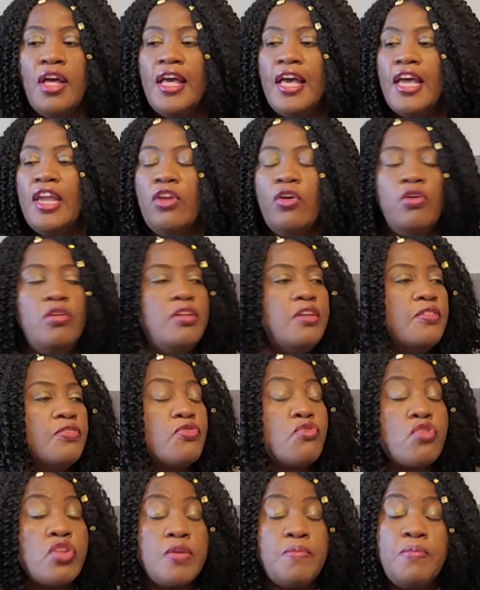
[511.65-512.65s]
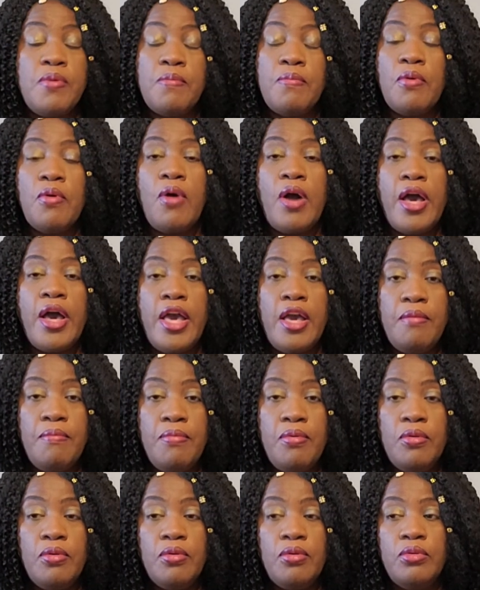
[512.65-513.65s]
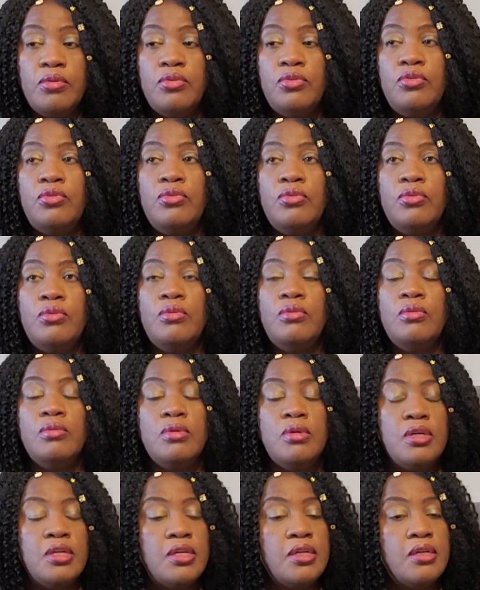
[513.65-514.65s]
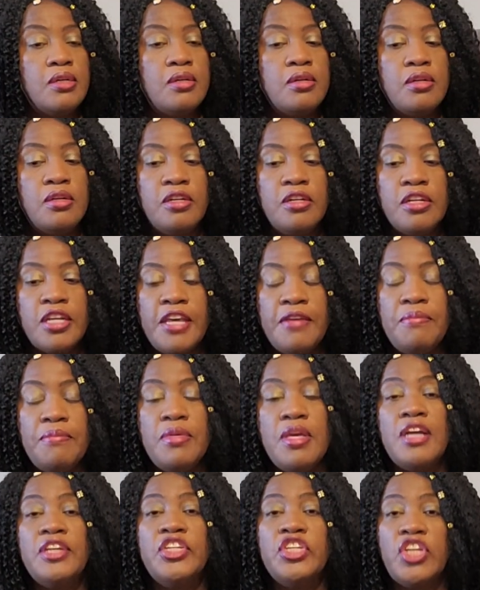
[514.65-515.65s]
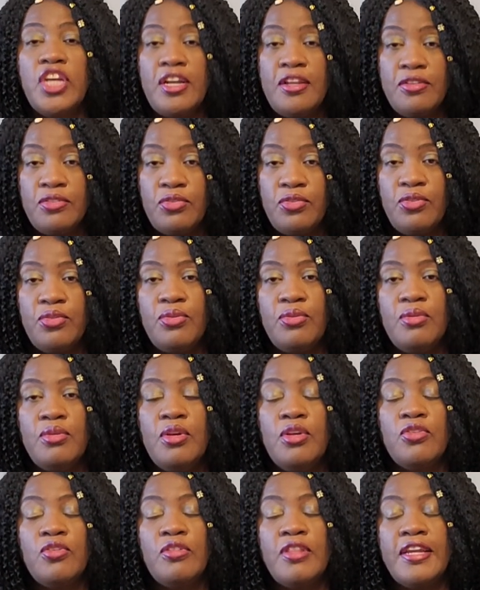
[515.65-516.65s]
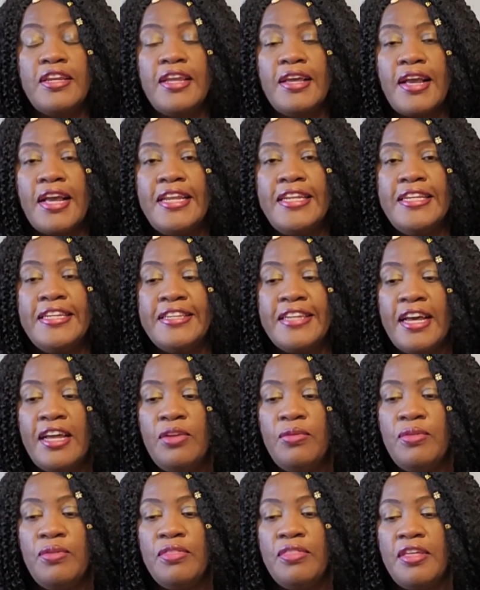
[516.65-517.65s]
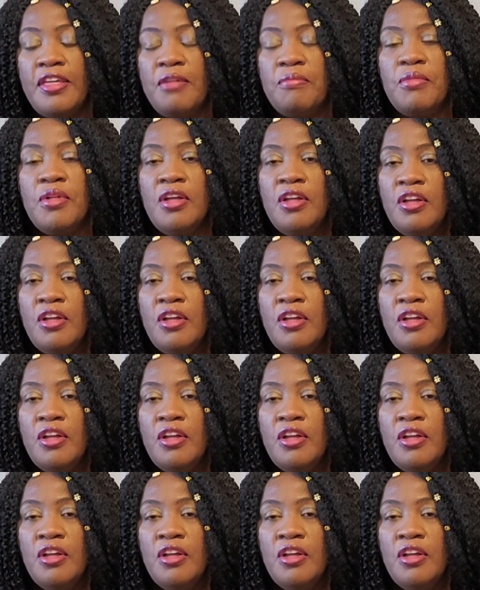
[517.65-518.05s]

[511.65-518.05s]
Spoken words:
and only 3 people were able to give me a chance so that I can intern with them.